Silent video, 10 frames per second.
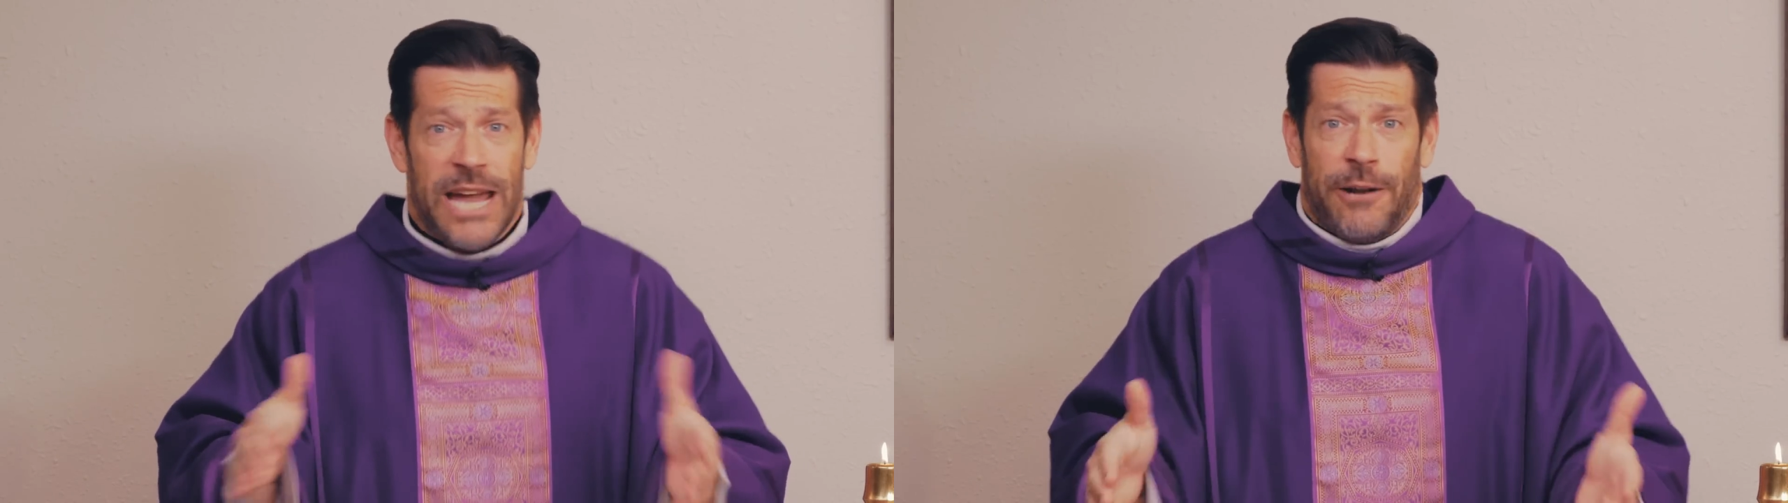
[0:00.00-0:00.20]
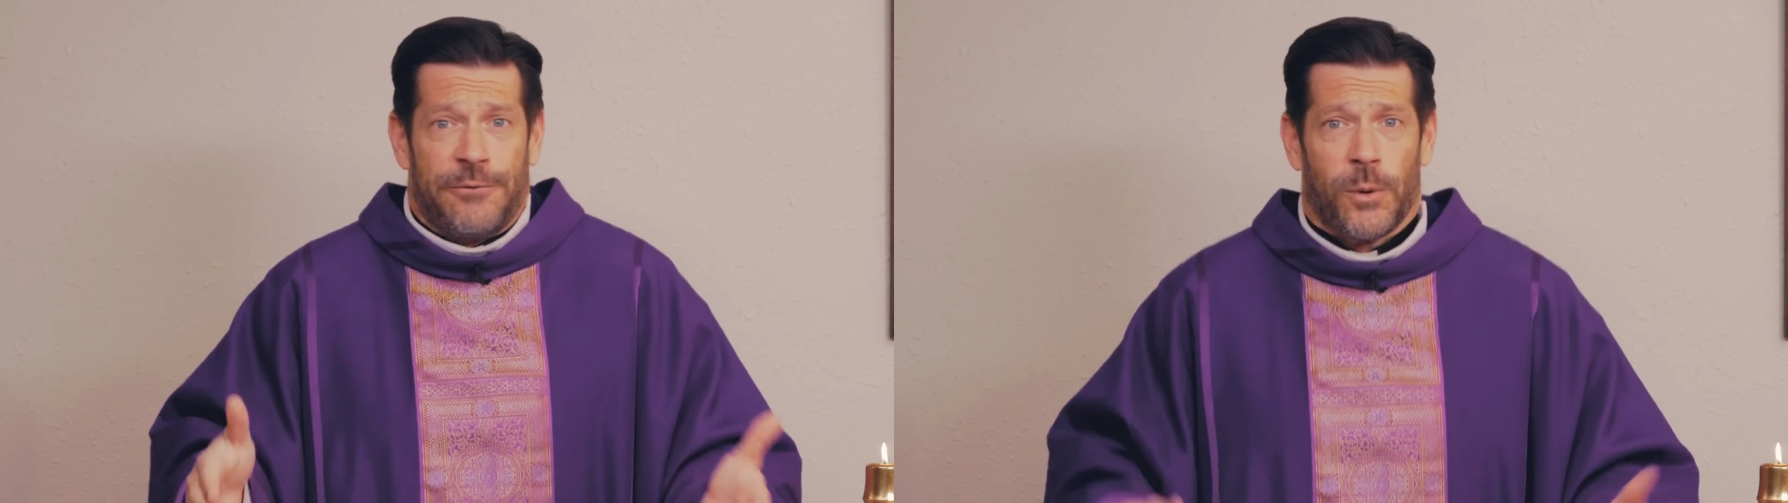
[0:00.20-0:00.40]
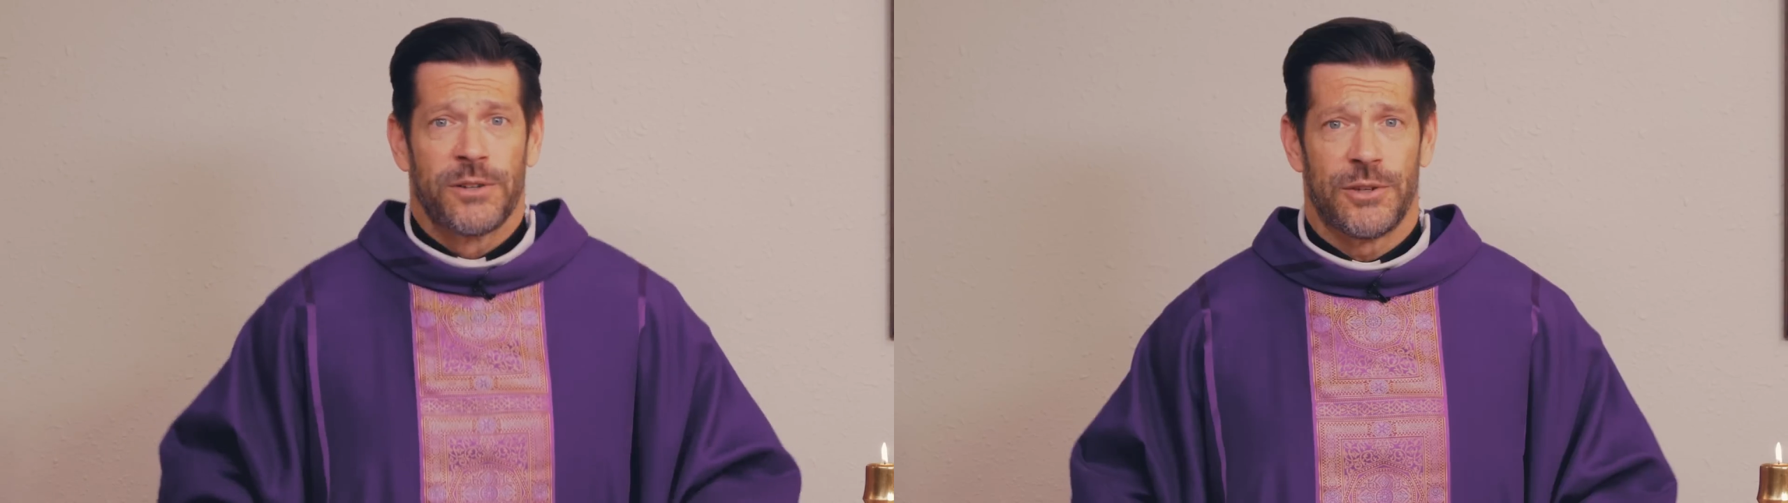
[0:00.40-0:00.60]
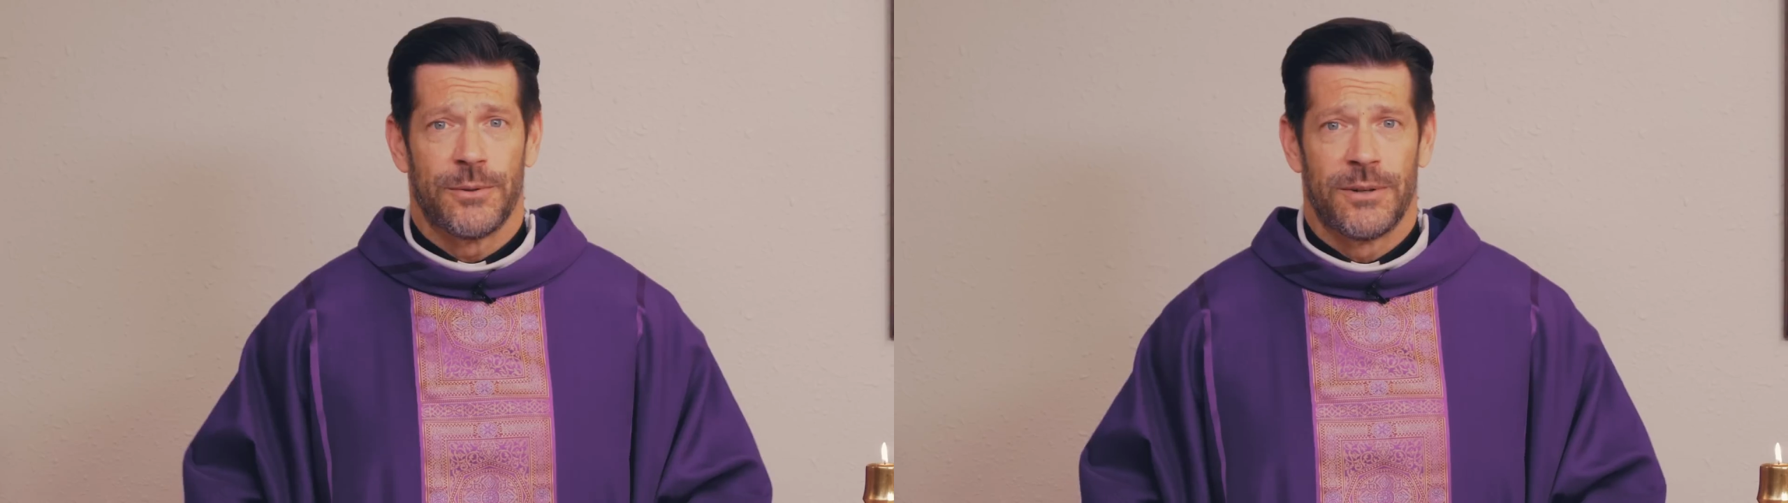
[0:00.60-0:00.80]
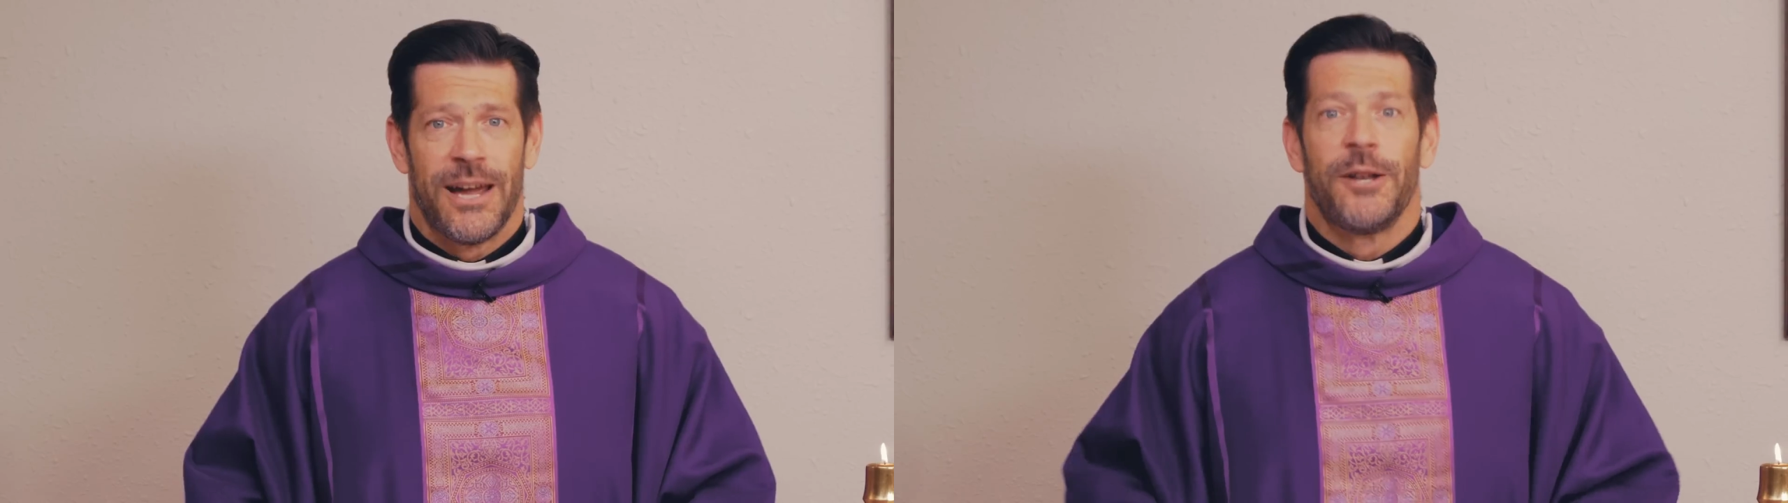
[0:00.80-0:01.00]
You can't afford to.
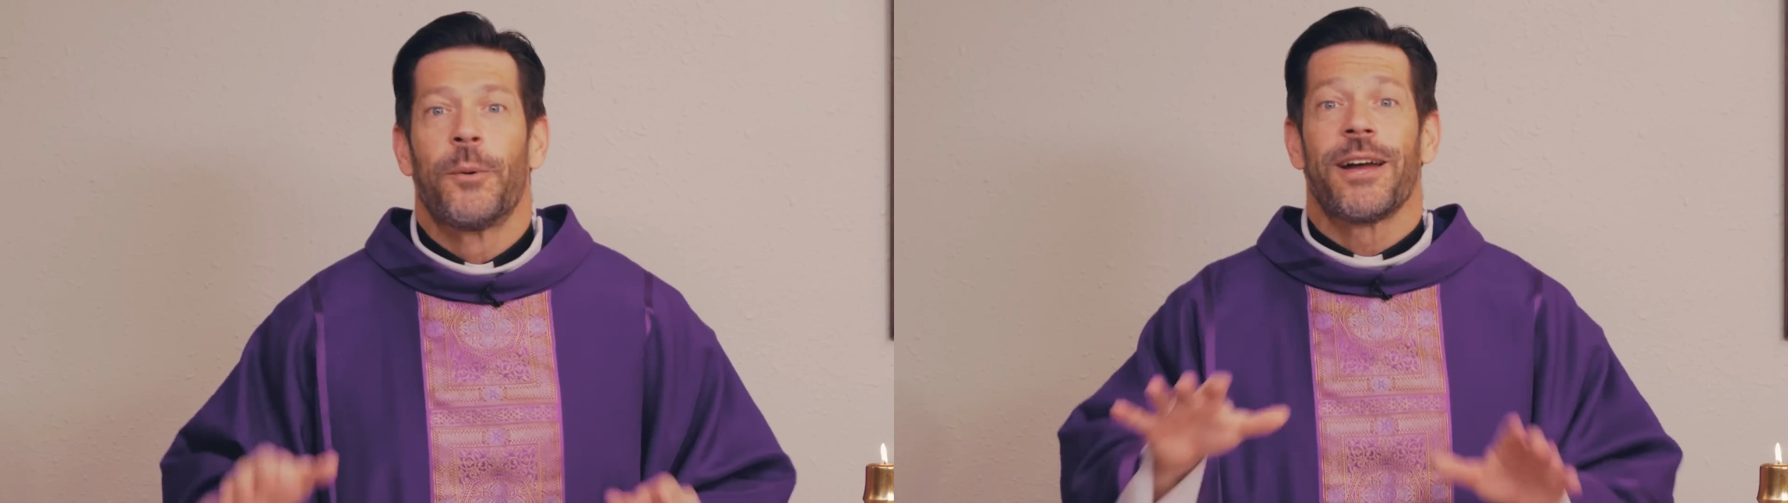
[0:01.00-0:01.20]
You know,